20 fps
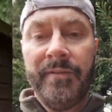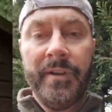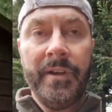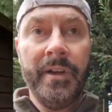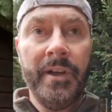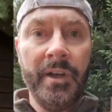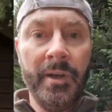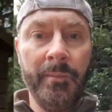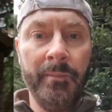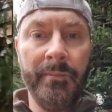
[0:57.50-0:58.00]

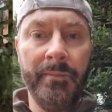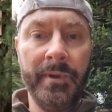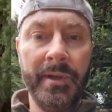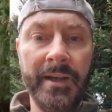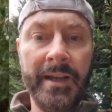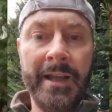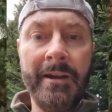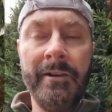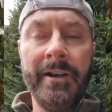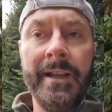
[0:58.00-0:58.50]
an
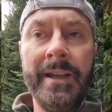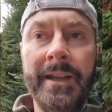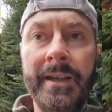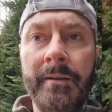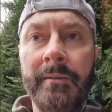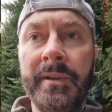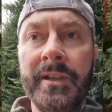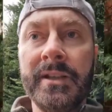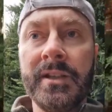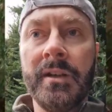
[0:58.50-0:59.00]
area here
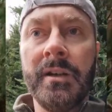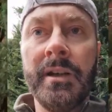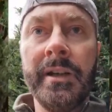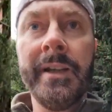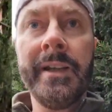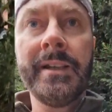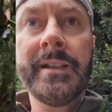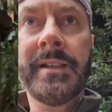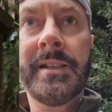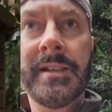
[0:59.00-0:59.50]
with the
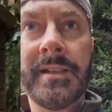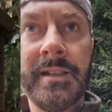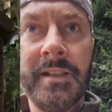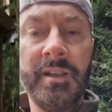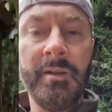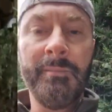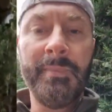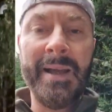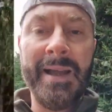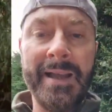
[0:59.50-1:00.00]
Daleks and
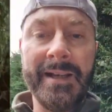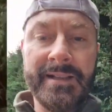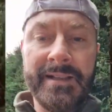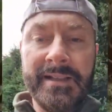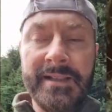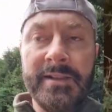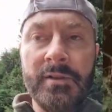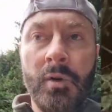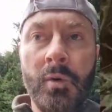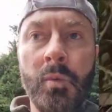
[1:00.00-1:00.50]
the bags.
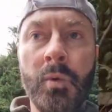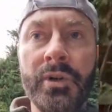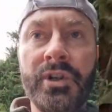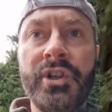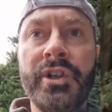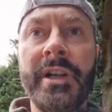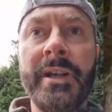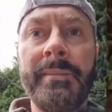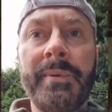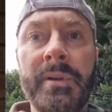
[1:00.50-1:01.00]
This is all wood
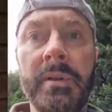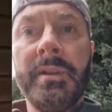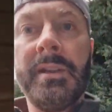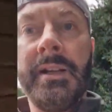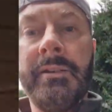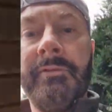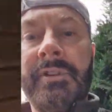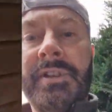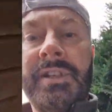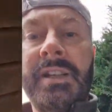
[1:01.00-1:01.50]
chip that I
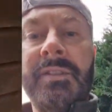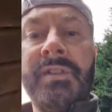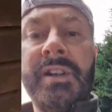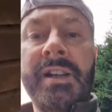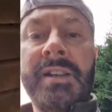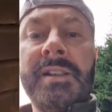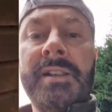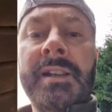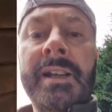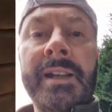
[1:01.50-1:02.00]
received
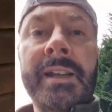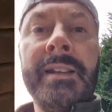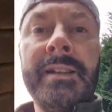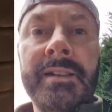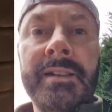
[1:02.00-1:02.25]
yesterday.